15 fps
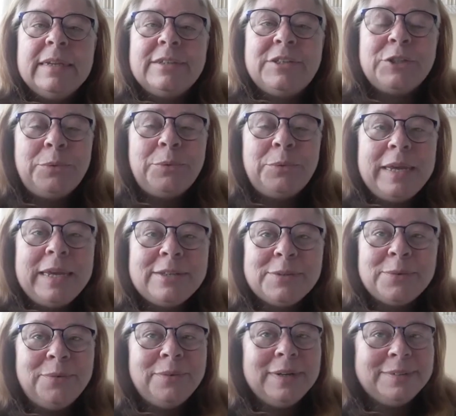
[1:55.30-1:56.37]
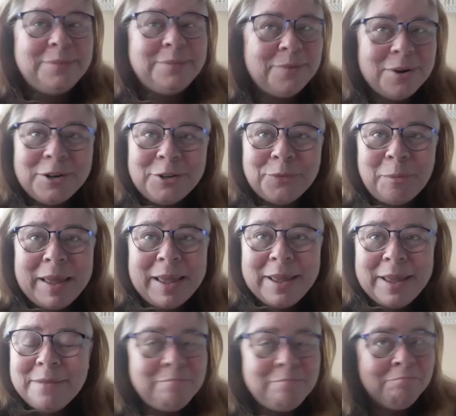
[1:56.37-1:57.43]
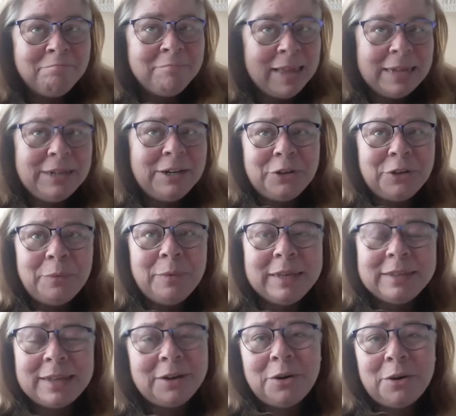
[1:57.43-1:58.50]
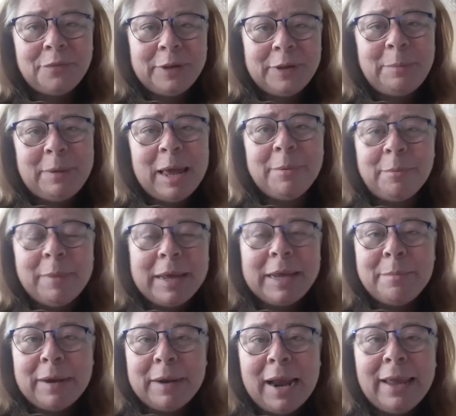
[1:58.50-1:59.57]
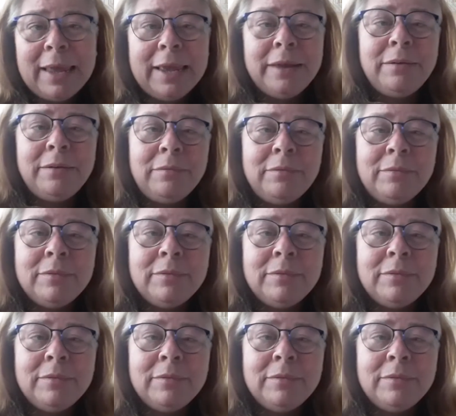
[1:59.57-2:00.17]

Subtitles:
In 2 weeks? It works for me. I can do 2 weeks. I don't know if you'd be able to make it, but I can.